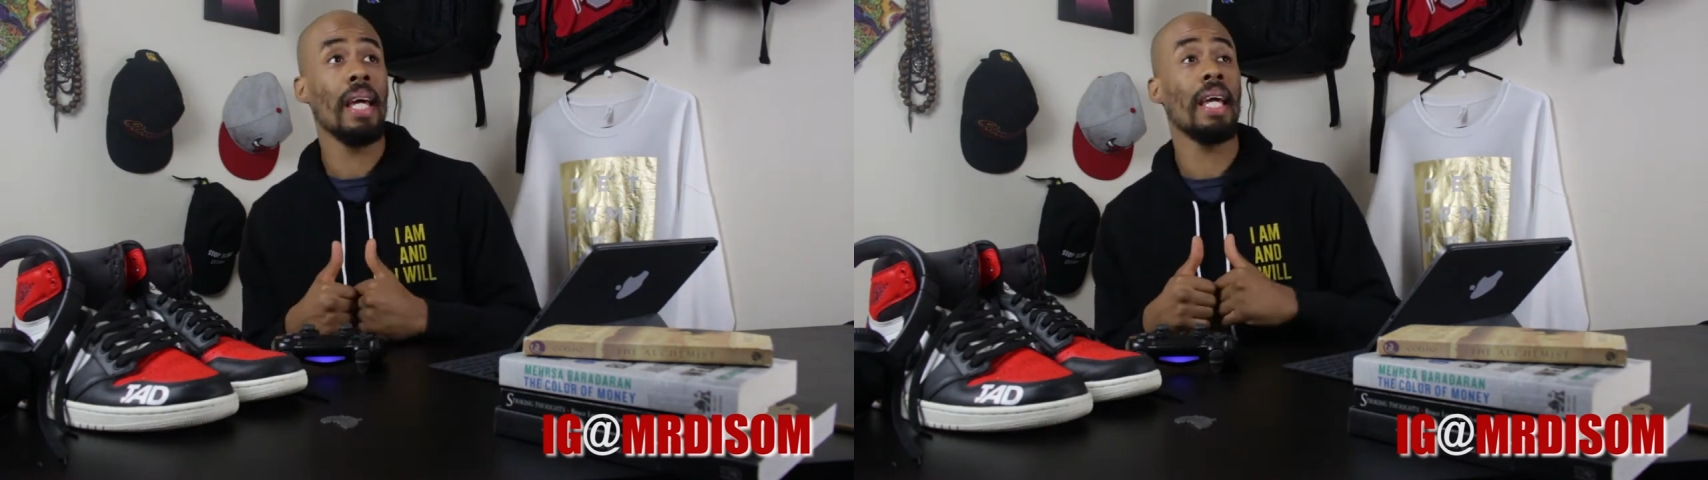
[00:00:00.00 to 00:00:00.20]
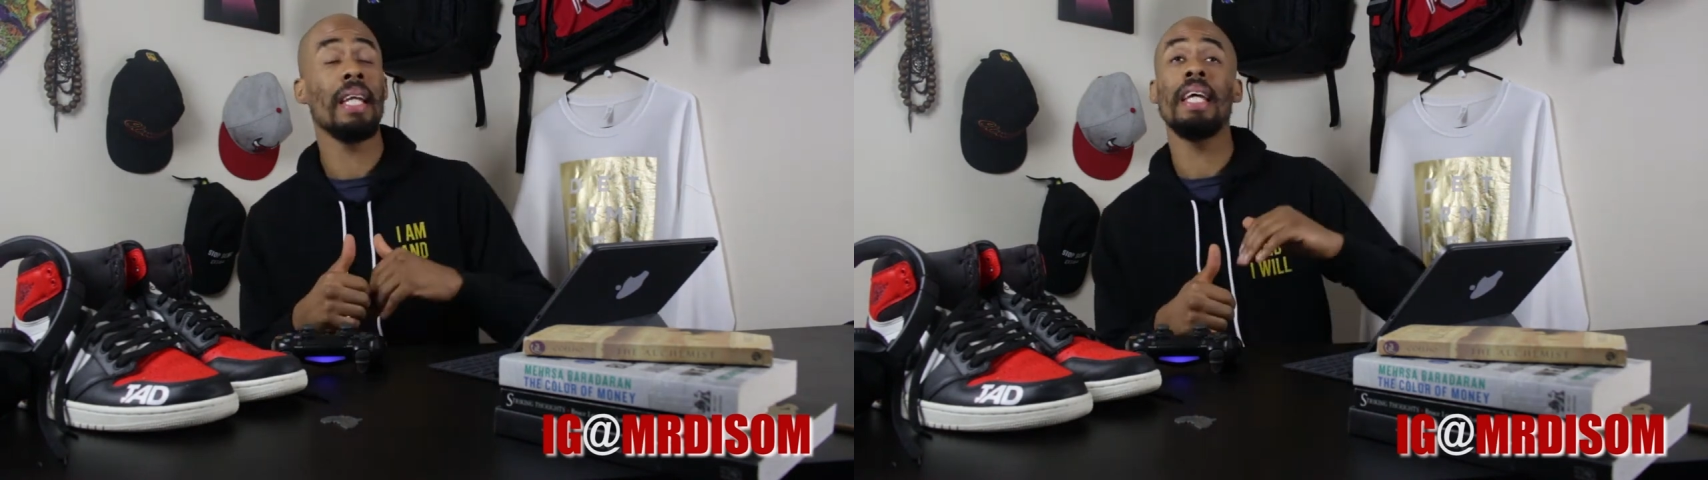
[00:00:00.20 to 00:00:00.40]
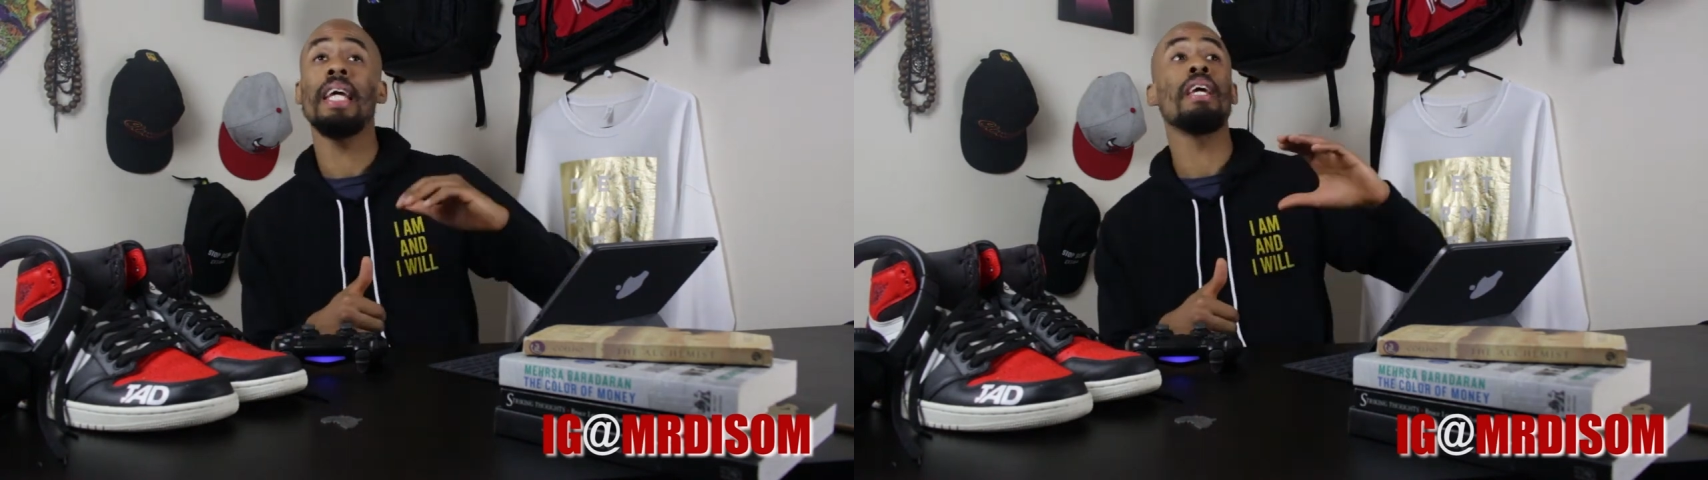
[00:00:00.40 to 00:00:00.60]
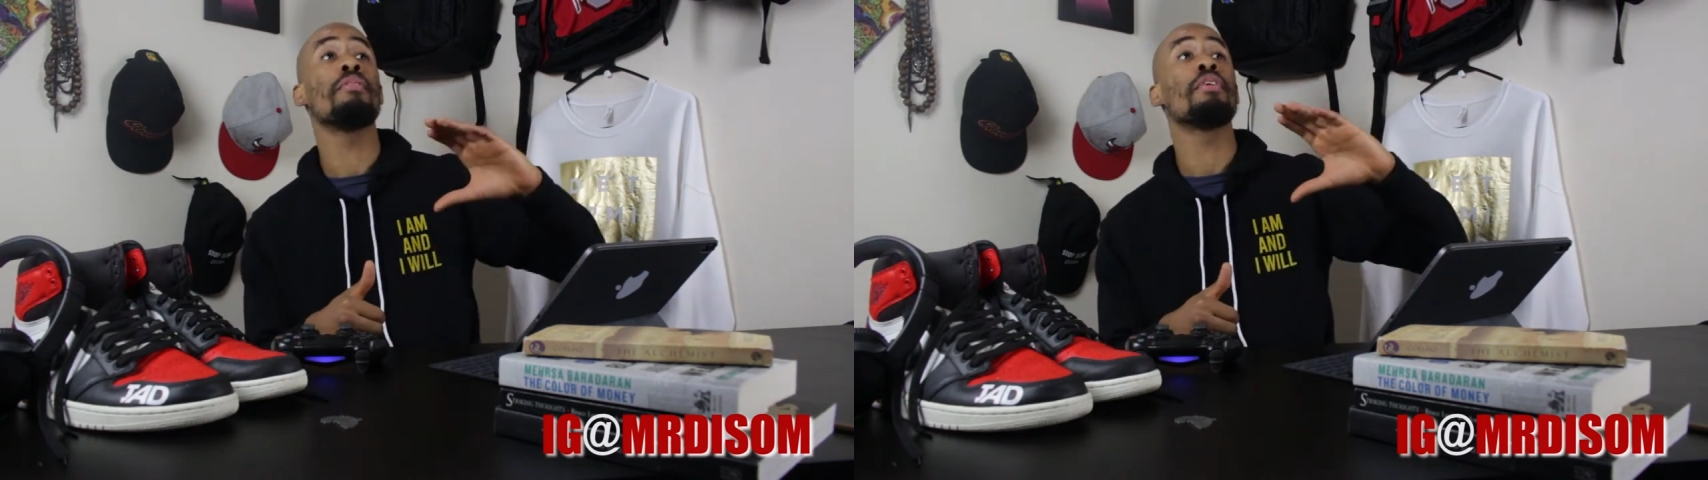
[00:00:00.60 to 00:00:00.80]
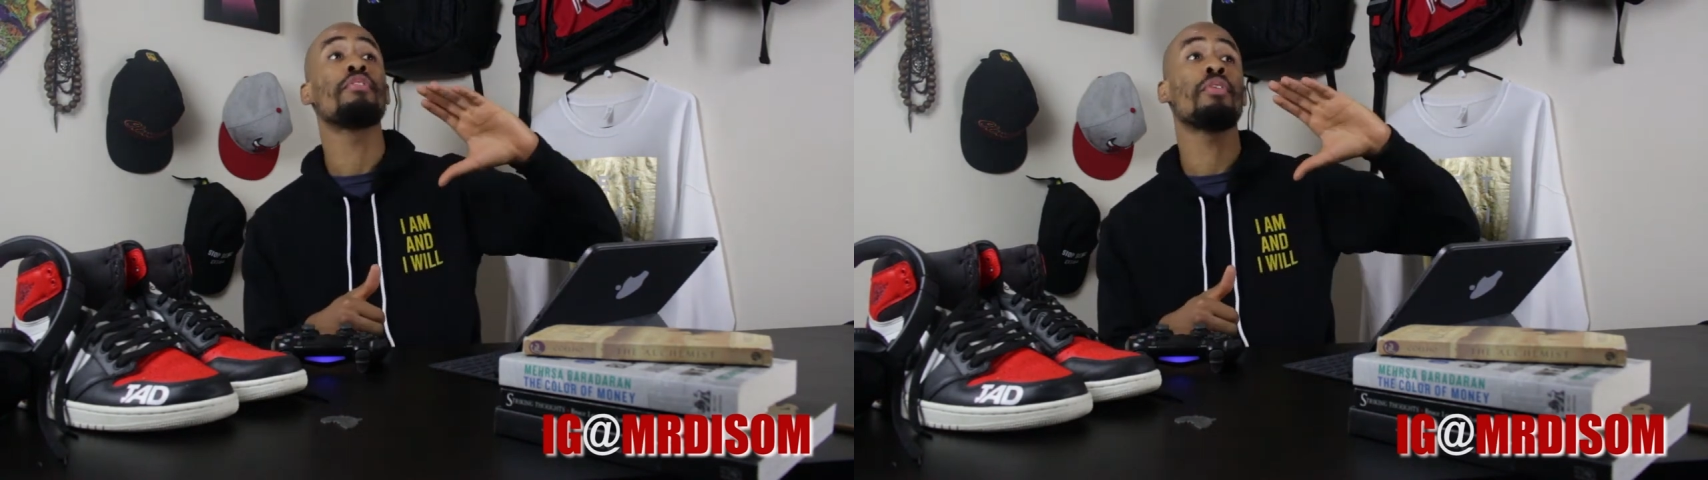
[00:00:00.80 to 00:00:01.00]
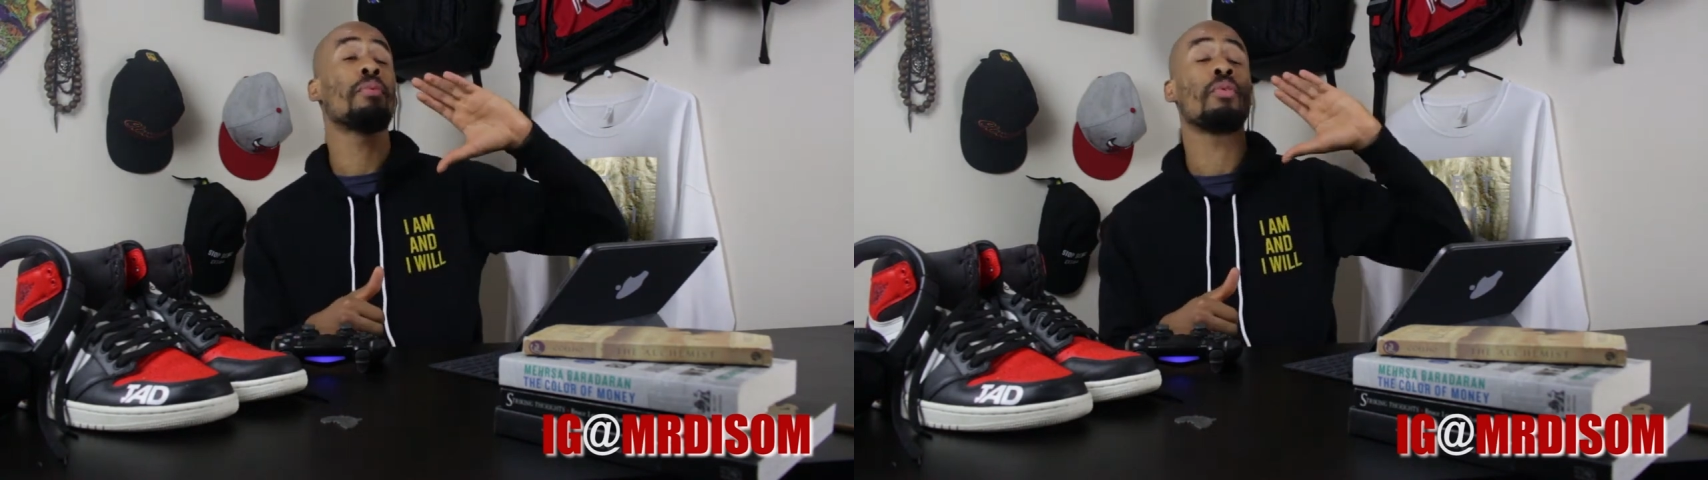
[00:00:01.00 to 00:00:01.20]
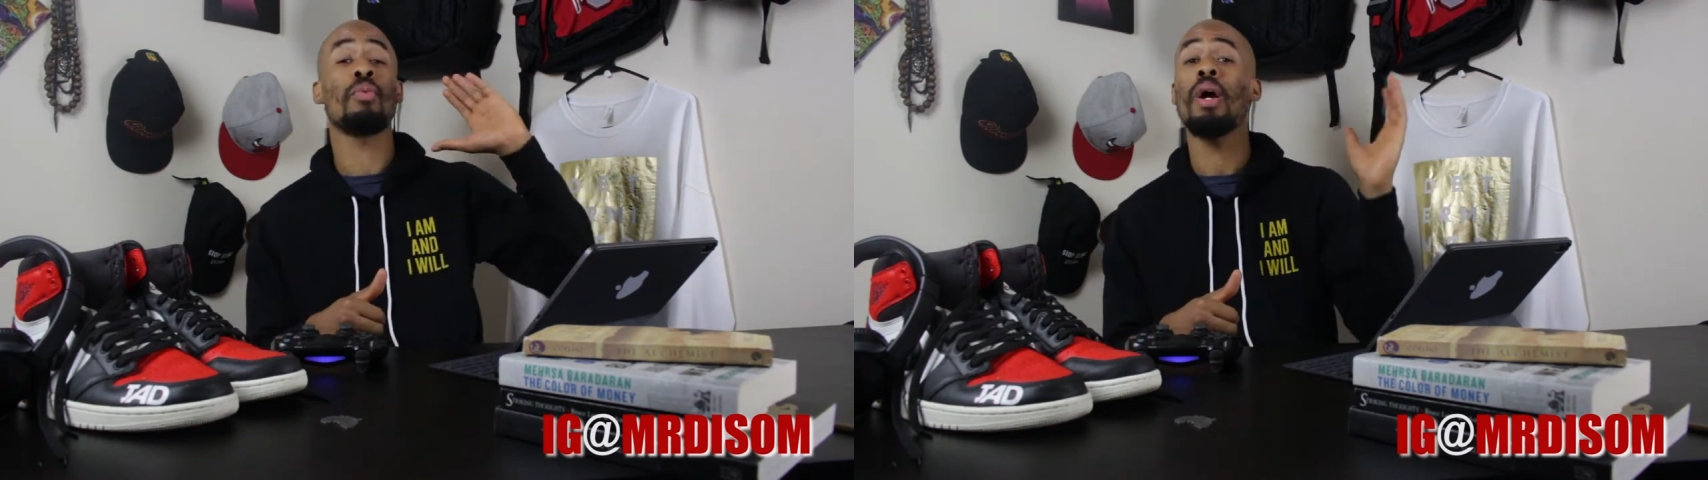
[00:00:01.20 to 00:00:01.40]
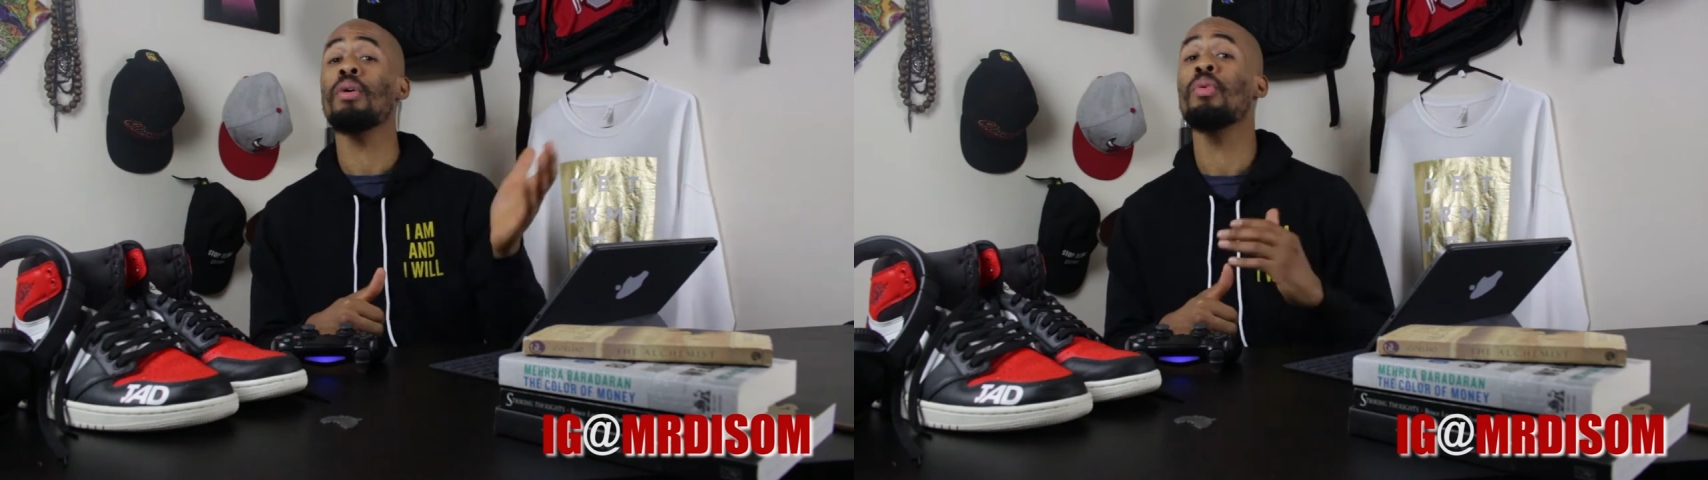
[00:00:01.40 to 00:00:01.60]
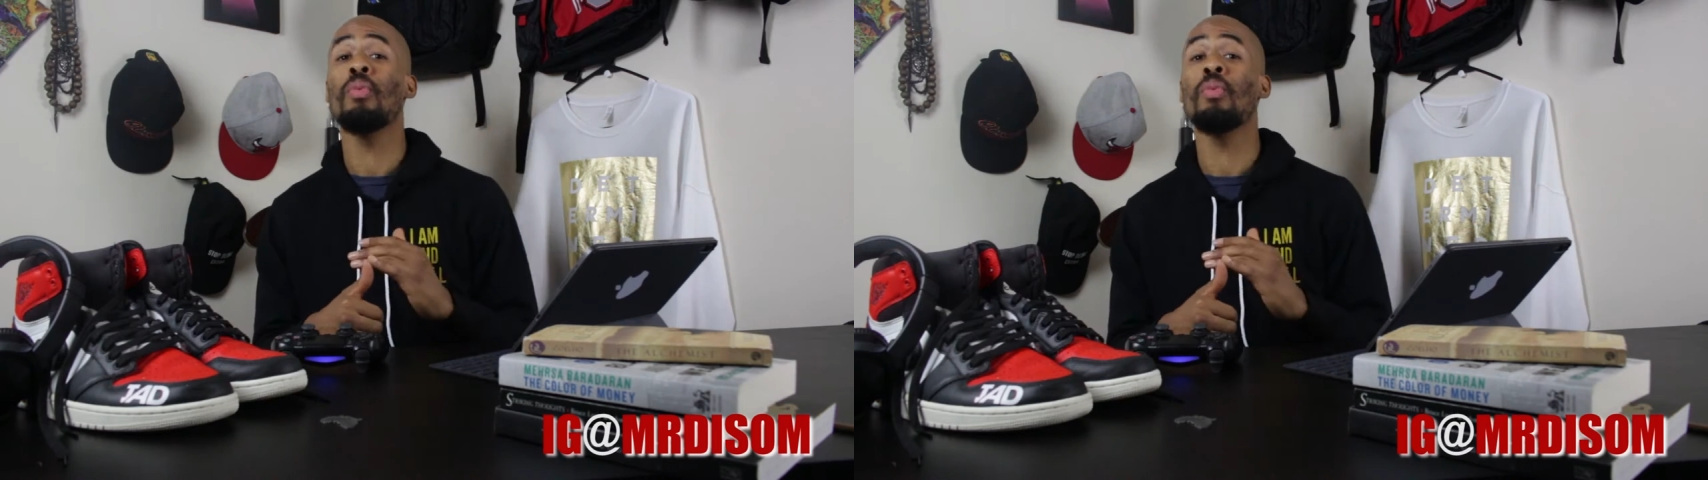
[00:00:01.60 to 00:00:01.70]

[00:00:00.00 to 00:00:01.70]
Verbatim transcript: and even from around the